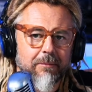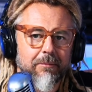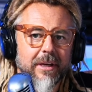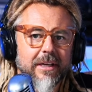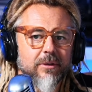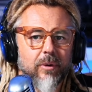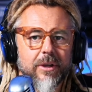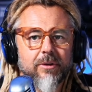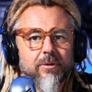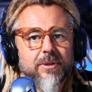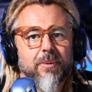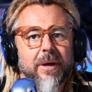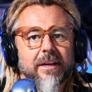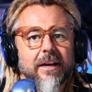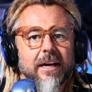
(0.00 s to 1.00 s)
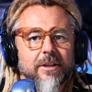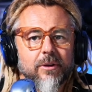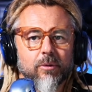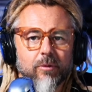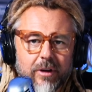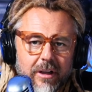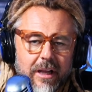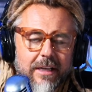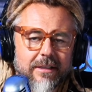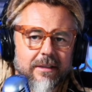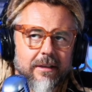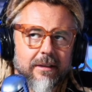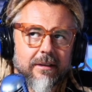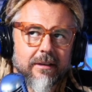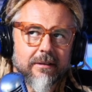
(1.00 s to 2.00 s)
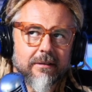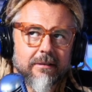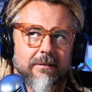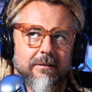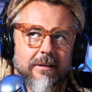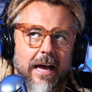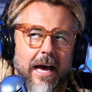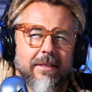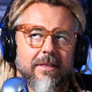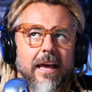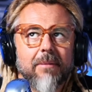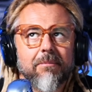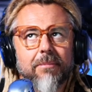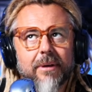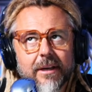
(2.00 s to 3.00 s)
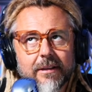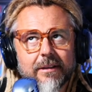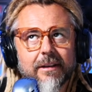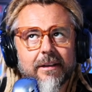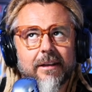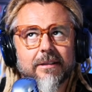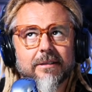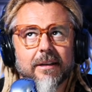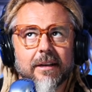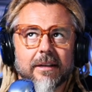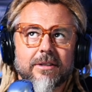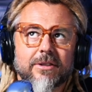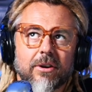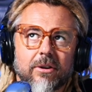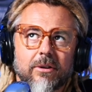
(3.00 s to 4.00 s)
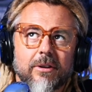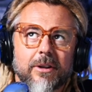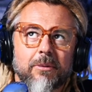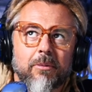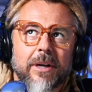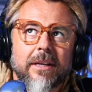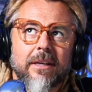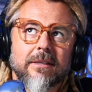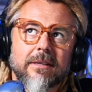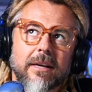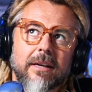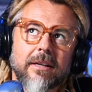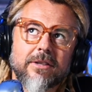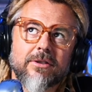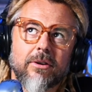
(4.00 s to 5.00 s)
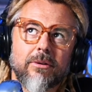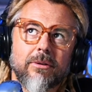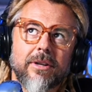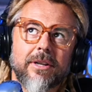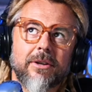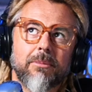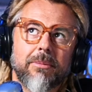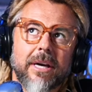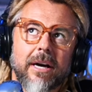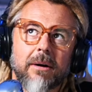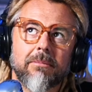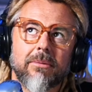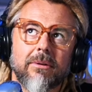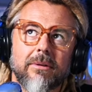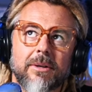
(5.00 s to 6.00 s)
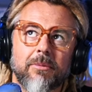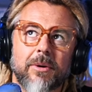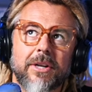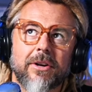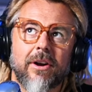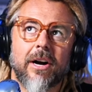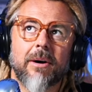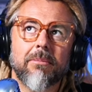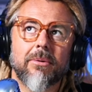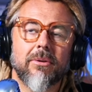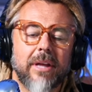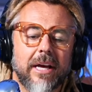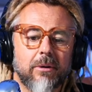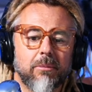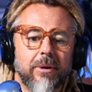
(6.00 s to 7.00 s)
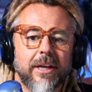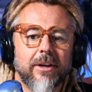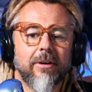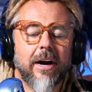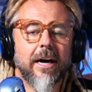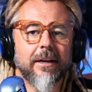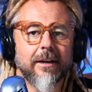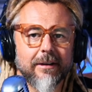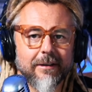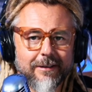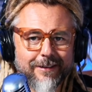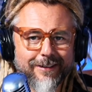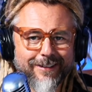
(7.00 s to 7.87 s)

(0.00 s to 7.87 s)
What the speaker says: Because when you respect God, you'll realize that you're not that big, that he's in control. And when he's in control, then you'll be humble. And when you're humble, that'll bring you honor.